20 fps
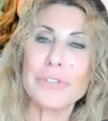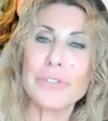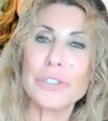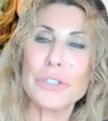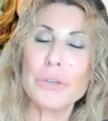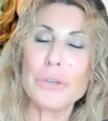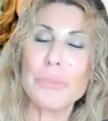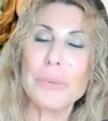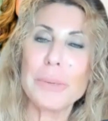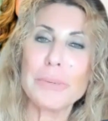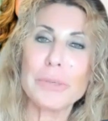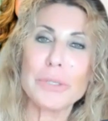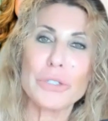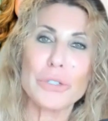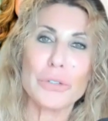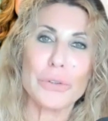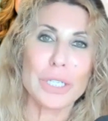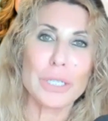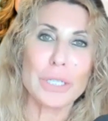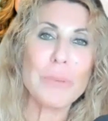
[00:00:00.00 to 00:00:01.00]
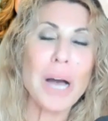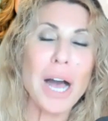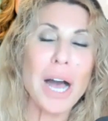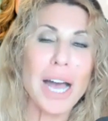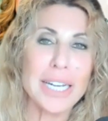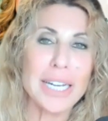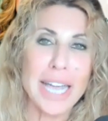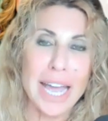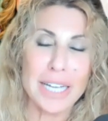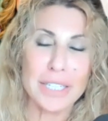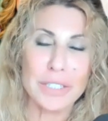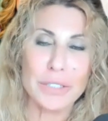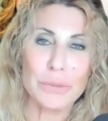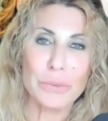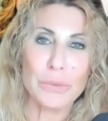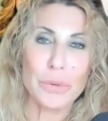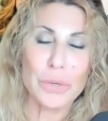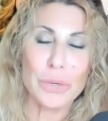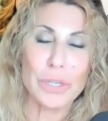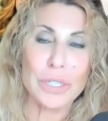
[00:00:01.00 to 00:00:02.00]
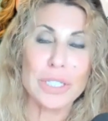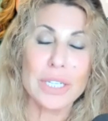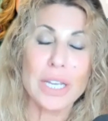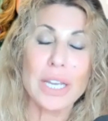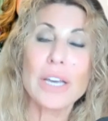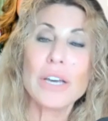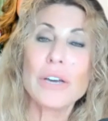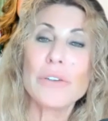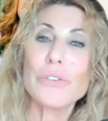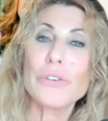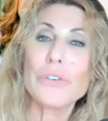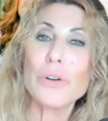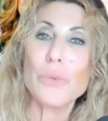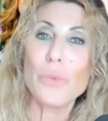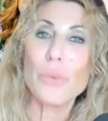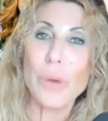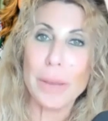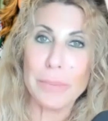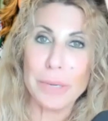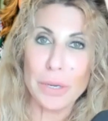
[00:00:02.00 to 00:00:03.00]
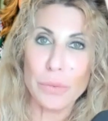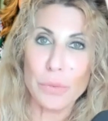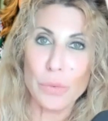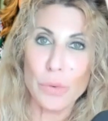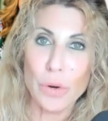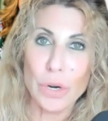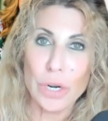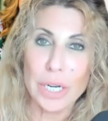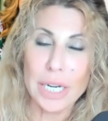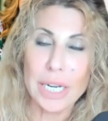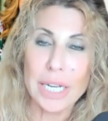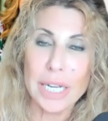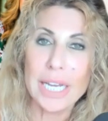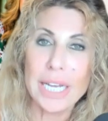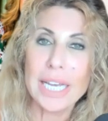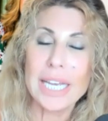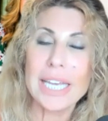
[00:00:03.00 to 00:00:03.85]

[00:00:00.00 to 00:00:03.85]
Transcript: for two People's Choice Podcast Awards for a Webby Award.